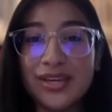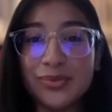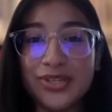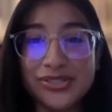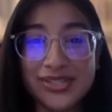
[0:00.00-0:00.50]

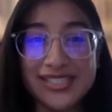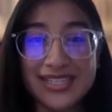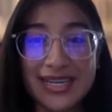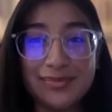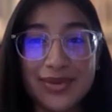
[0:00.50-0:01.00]
We're joined
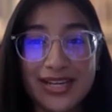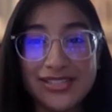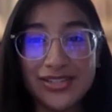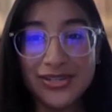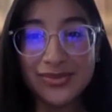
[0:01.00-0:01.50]
today by
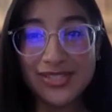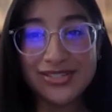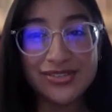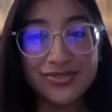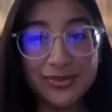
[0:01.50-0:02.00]

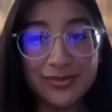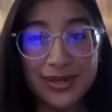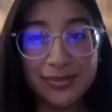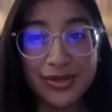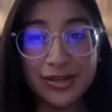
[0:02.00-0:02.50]
documentary
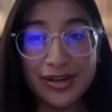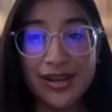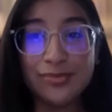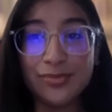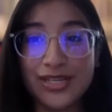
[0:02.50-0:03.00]
filmmaker
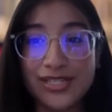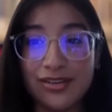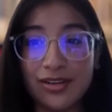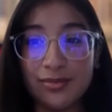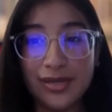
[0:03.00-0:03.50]
and
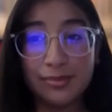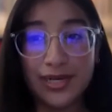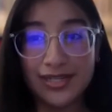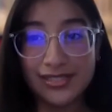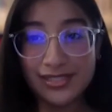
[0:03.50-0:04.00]
president of
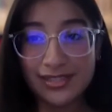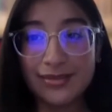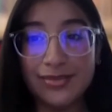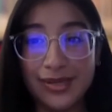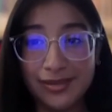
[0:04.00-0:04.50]
Balestra
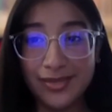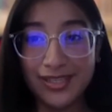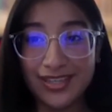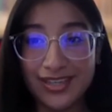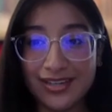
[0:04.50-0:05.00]

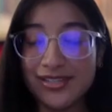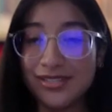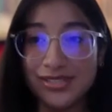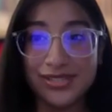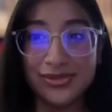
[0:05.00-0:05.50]
Media,
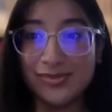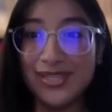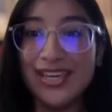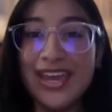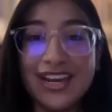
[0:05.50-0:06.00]

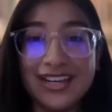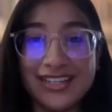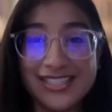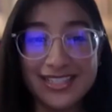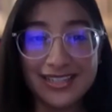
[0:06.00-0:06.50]

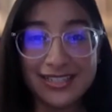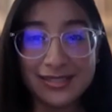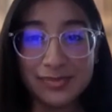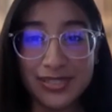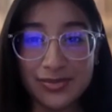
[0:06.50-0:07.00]
Christina
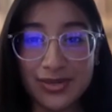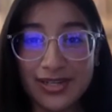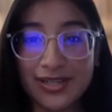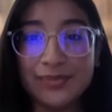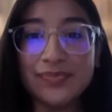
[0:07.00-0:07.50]

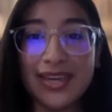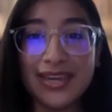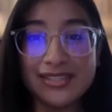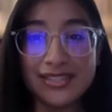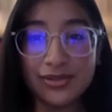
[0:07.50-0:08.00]
DiPasquale,
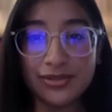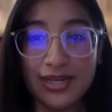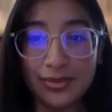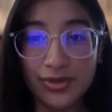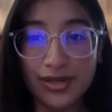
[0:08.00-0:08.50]
and Centro
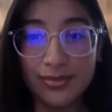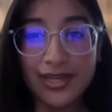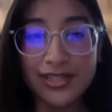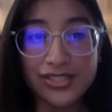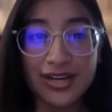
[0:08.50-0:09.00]
Library
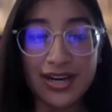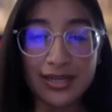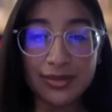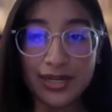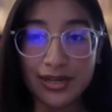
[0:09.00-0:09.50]
Manager
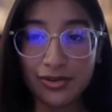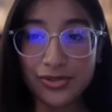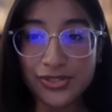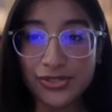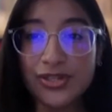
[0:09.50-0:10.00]
Aníbal
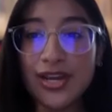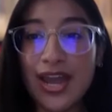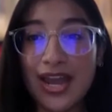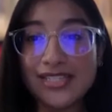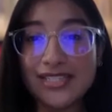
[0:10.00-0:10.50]
Arocho,
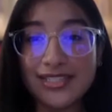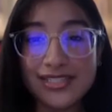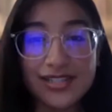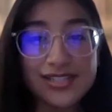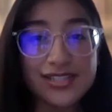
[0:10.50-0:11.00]
as they
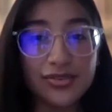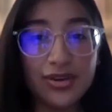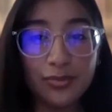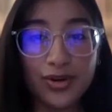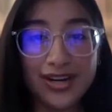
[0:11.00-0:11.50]
discuss the
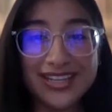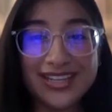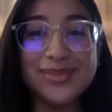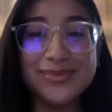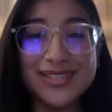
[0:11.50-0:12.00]

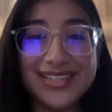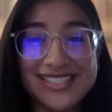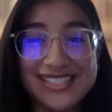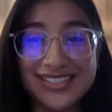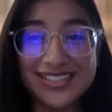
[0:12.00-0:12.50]
groundbreaking
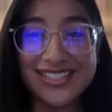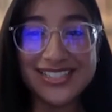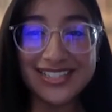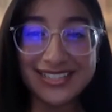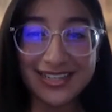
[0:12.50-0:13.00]
PBS series
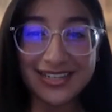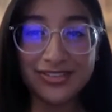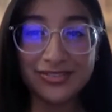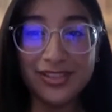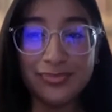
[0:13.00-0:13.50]

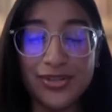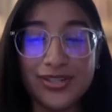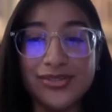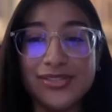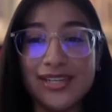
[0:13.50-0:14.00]
executively
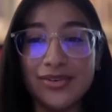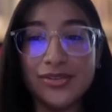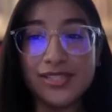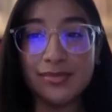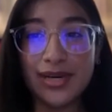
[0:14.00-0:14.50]
produced and
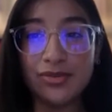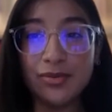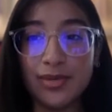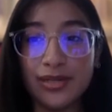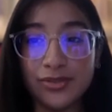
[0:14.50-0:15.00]
hosted by
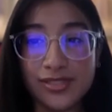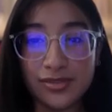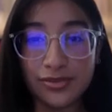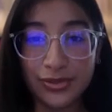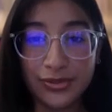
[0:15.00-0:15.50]
Humberto
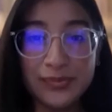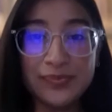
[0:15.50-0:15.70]
Cintrón,